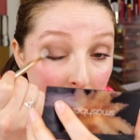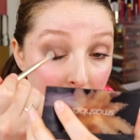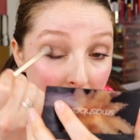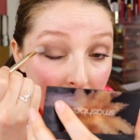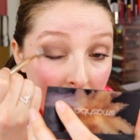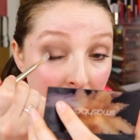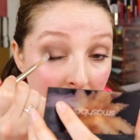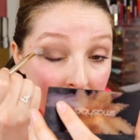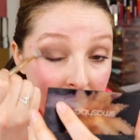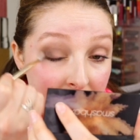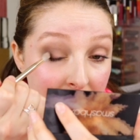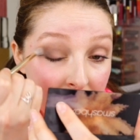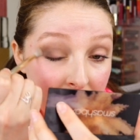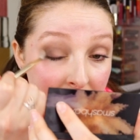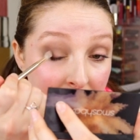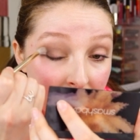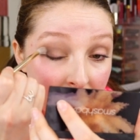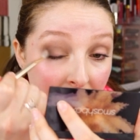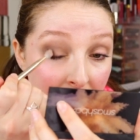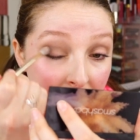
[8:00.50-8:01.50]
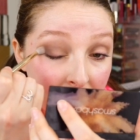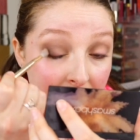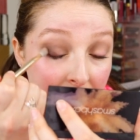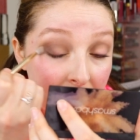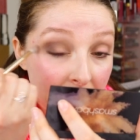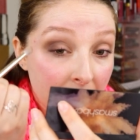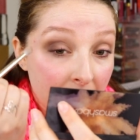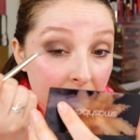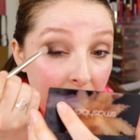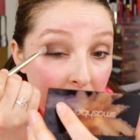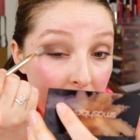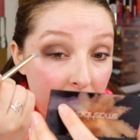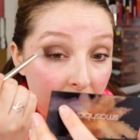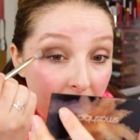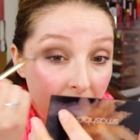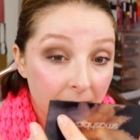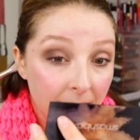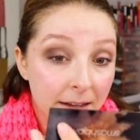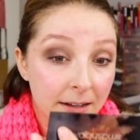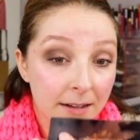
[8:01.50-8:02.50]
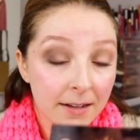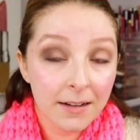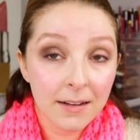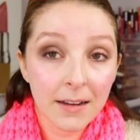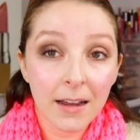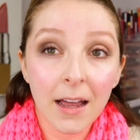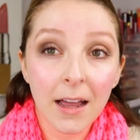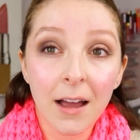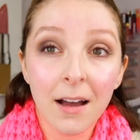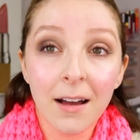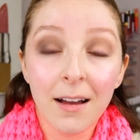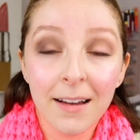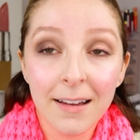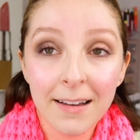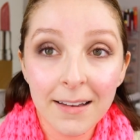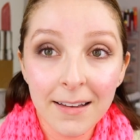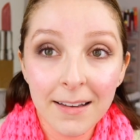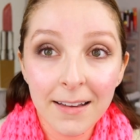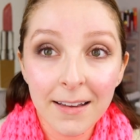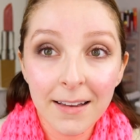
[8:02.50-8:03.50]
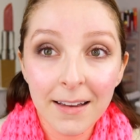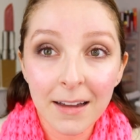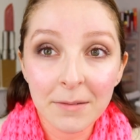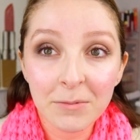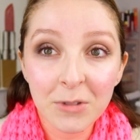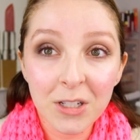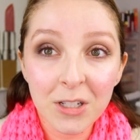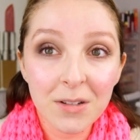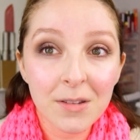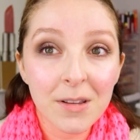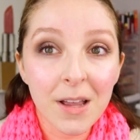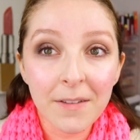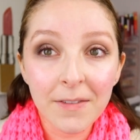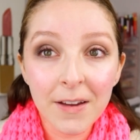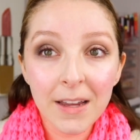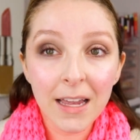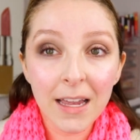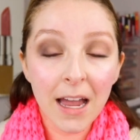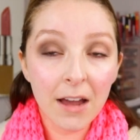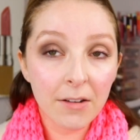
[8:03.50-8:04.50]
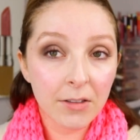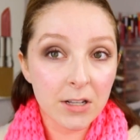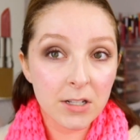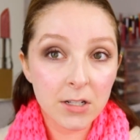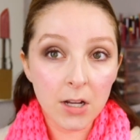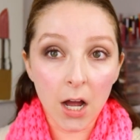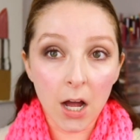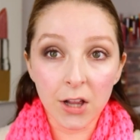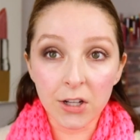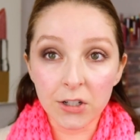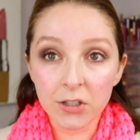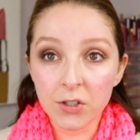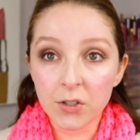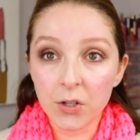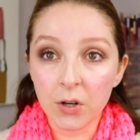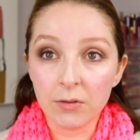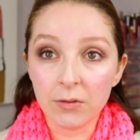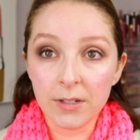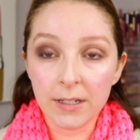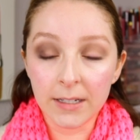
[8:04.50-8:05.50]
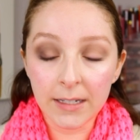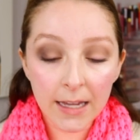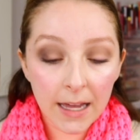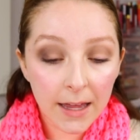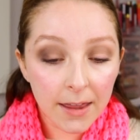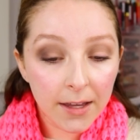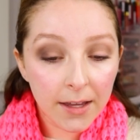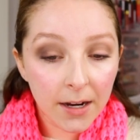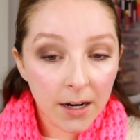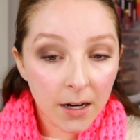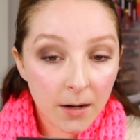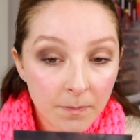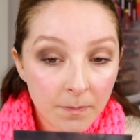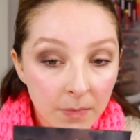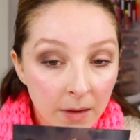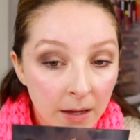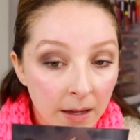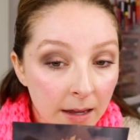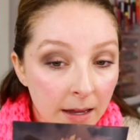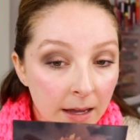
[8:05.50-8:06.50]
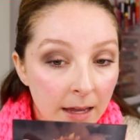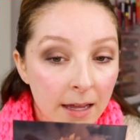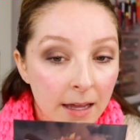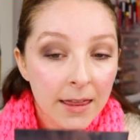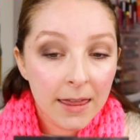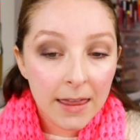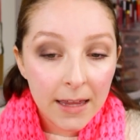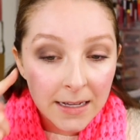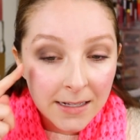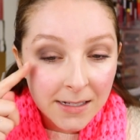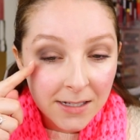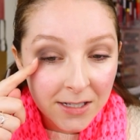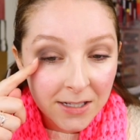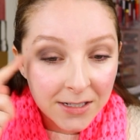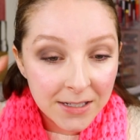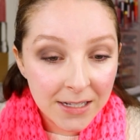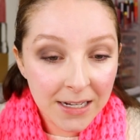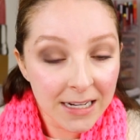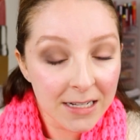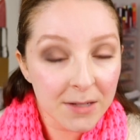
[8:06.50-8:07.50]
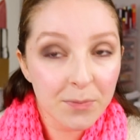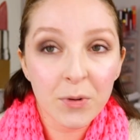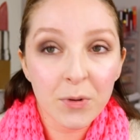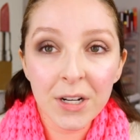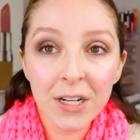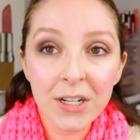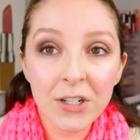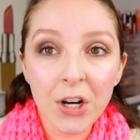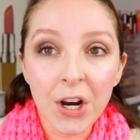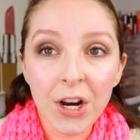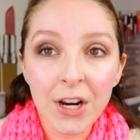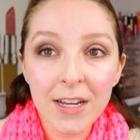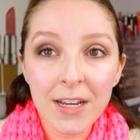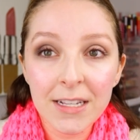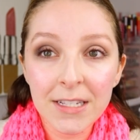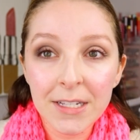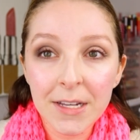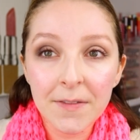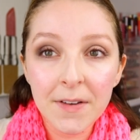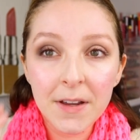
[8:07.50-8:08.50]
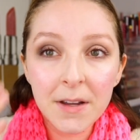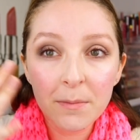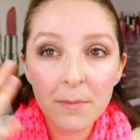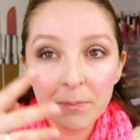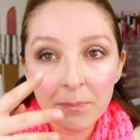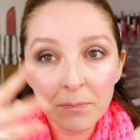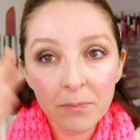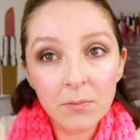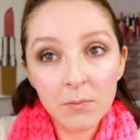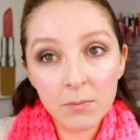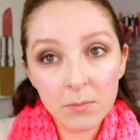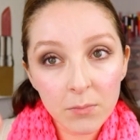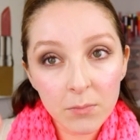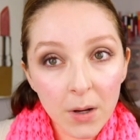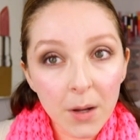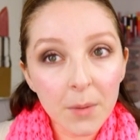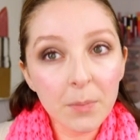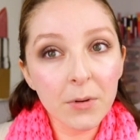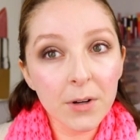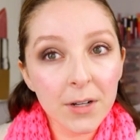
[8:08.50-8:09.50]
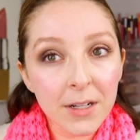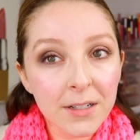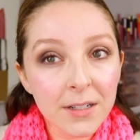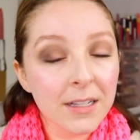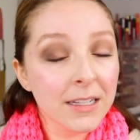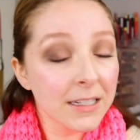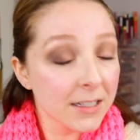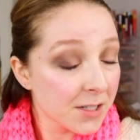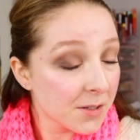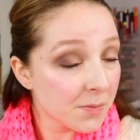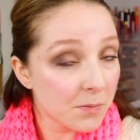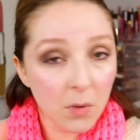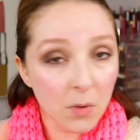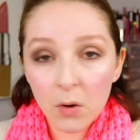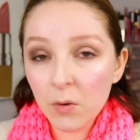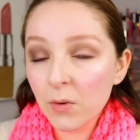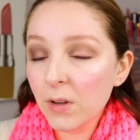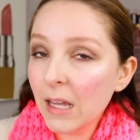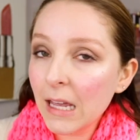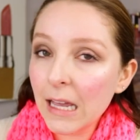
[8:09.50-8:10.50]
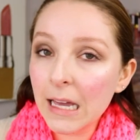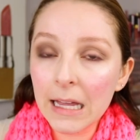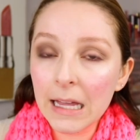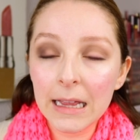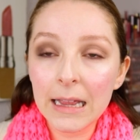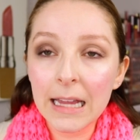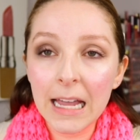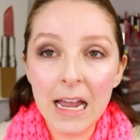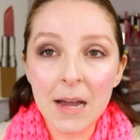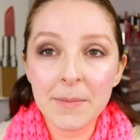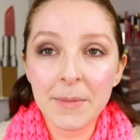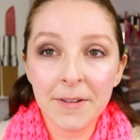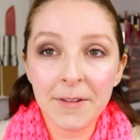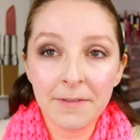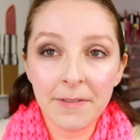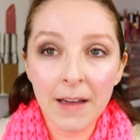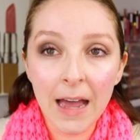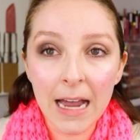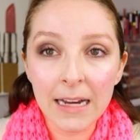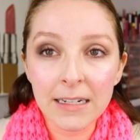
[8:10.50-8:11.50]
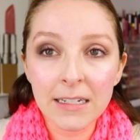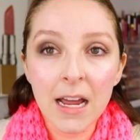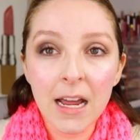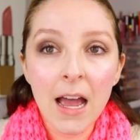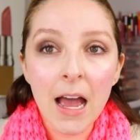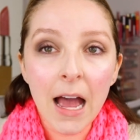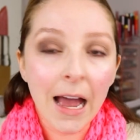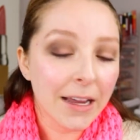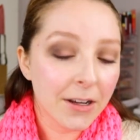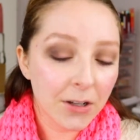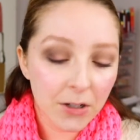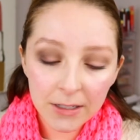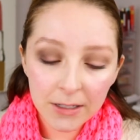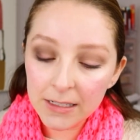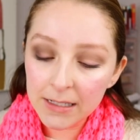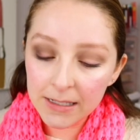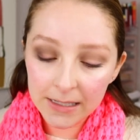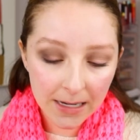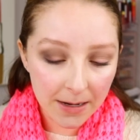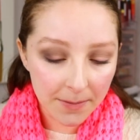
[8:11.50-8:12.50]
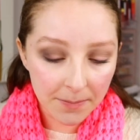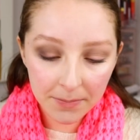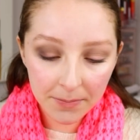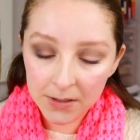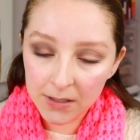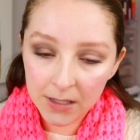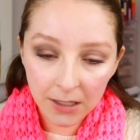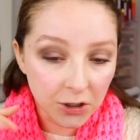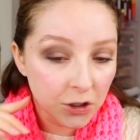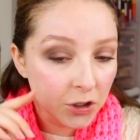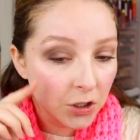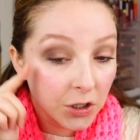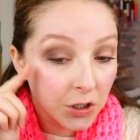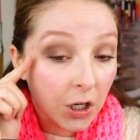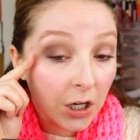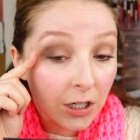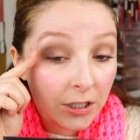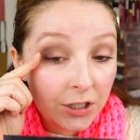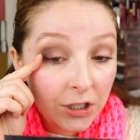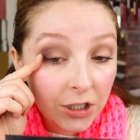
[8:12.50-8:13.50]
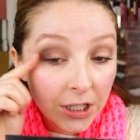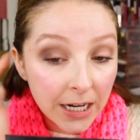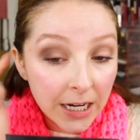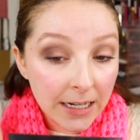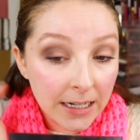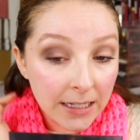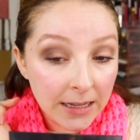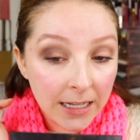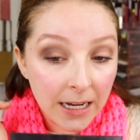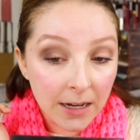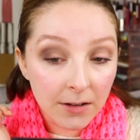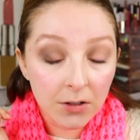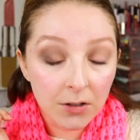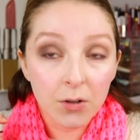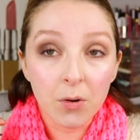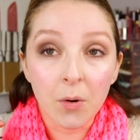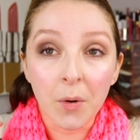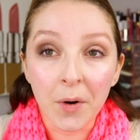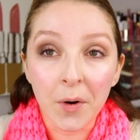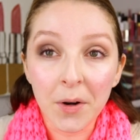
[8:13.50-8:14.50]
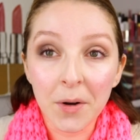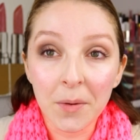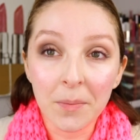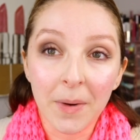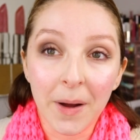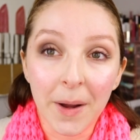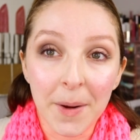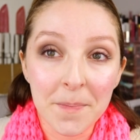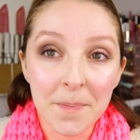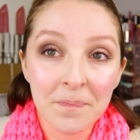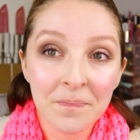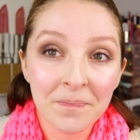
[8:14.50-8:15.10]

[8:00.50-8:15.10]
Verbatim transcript: blending technique, but I'm just loving how these colors go together. This, since it is pretty dark, is giving a pretty like smoky glam effect. I could skip such the dark shade in the outer corner, but